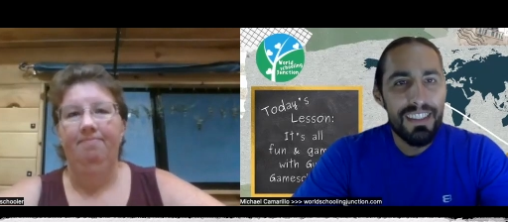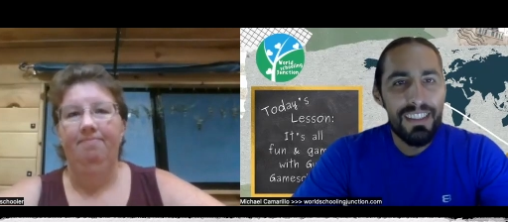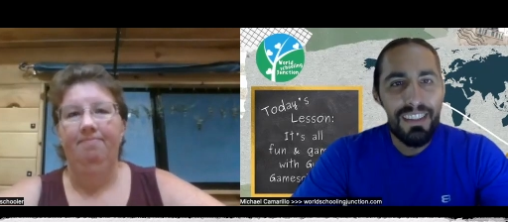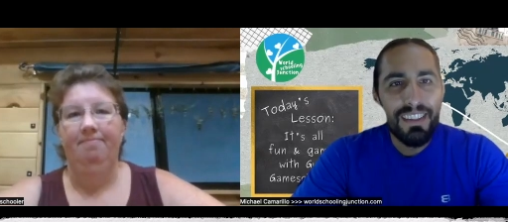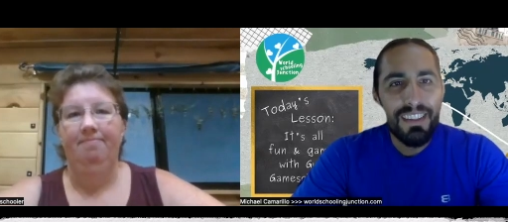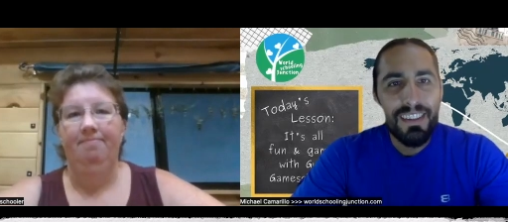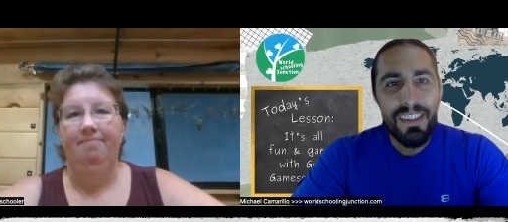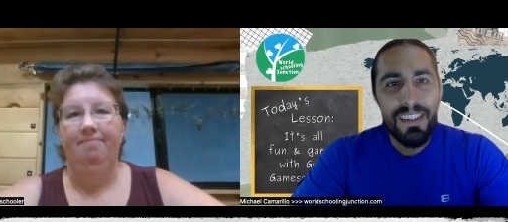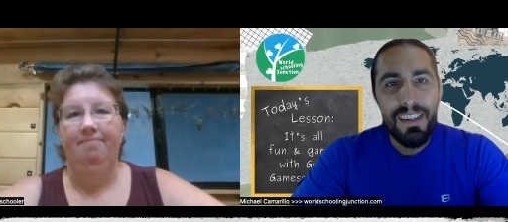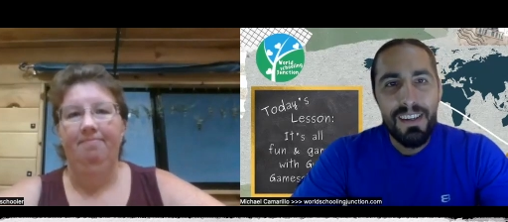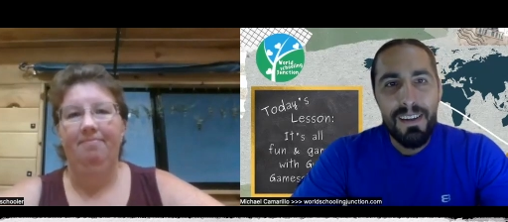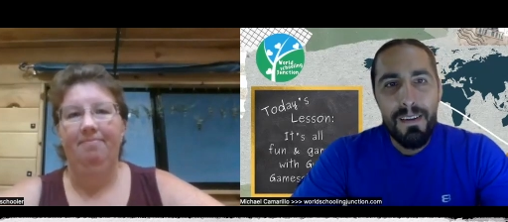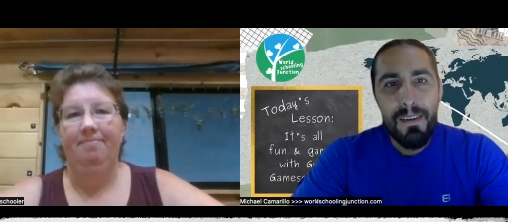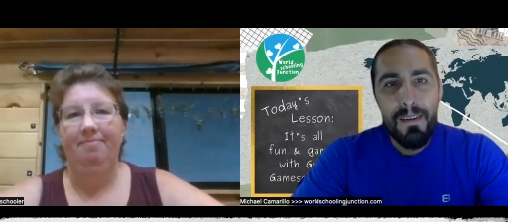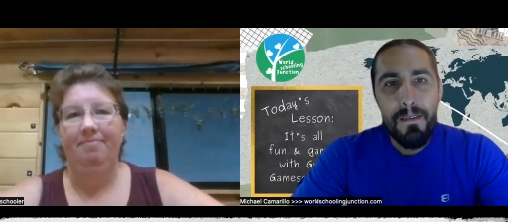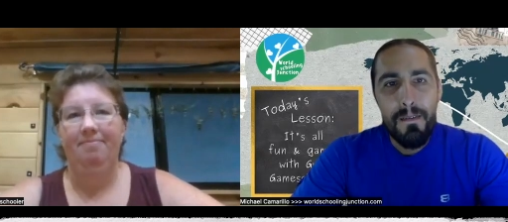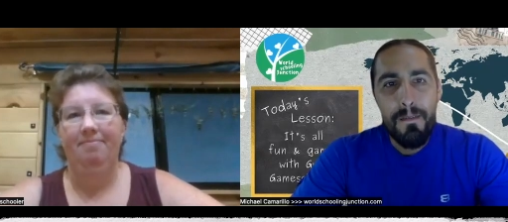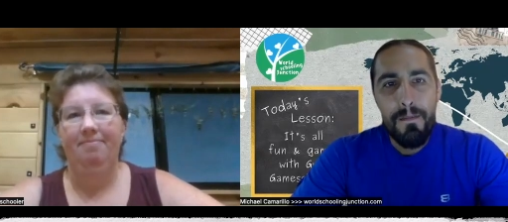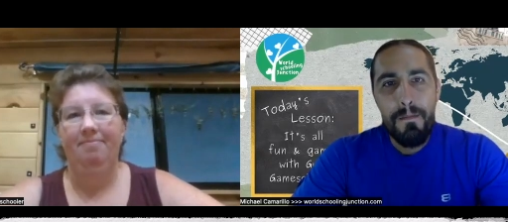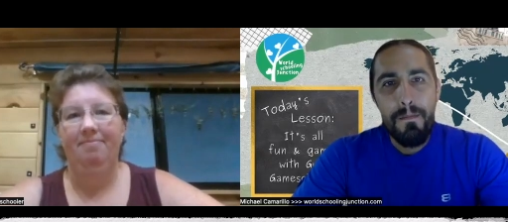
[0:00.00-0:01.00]

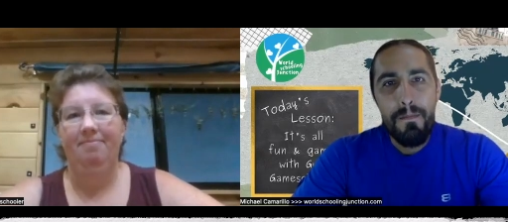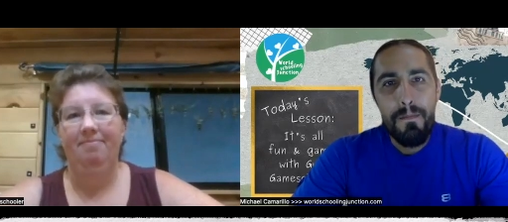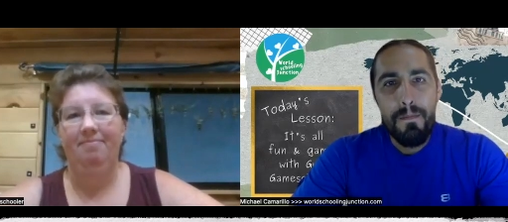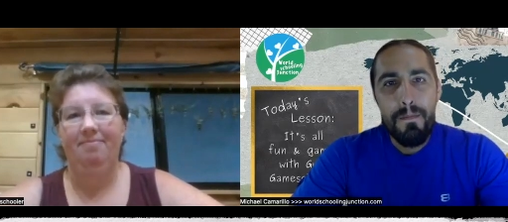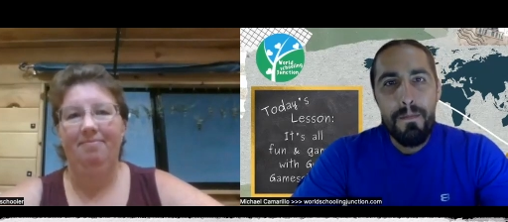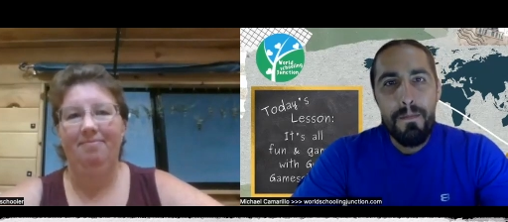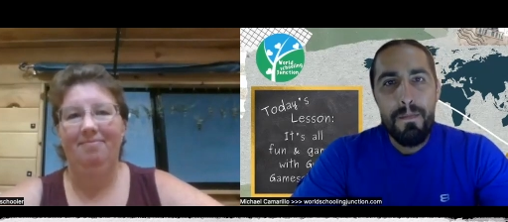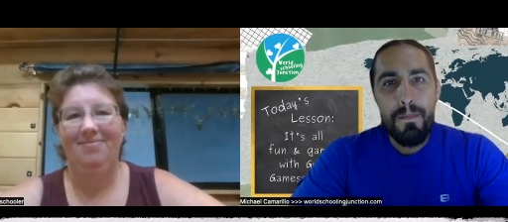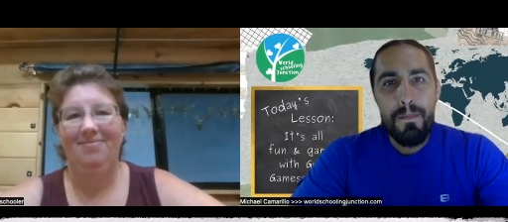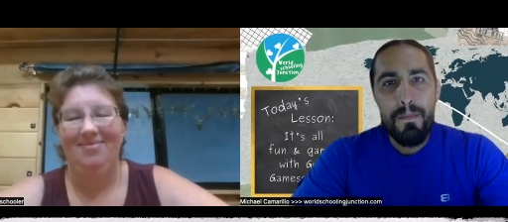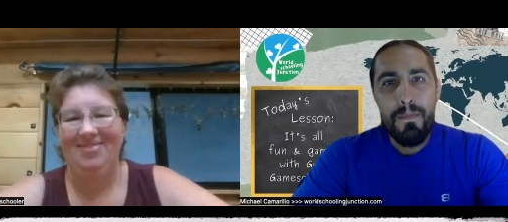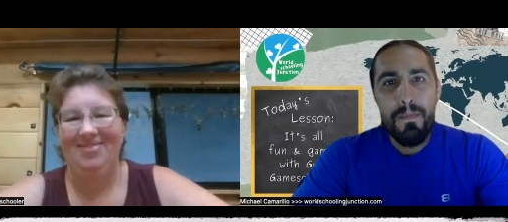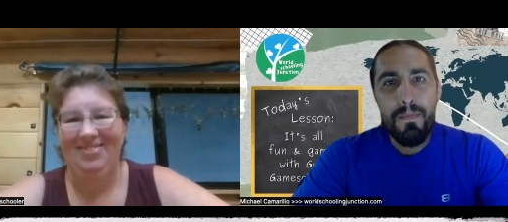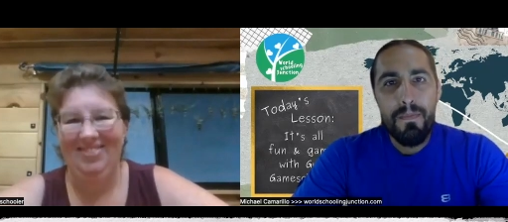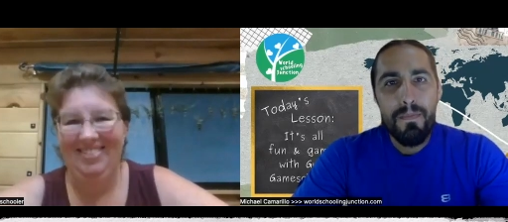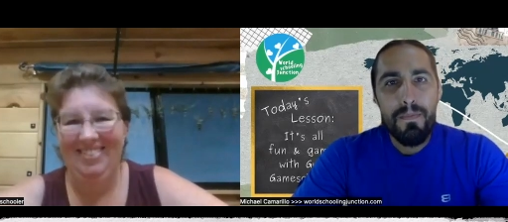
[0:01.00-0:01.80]
Nobody speaks.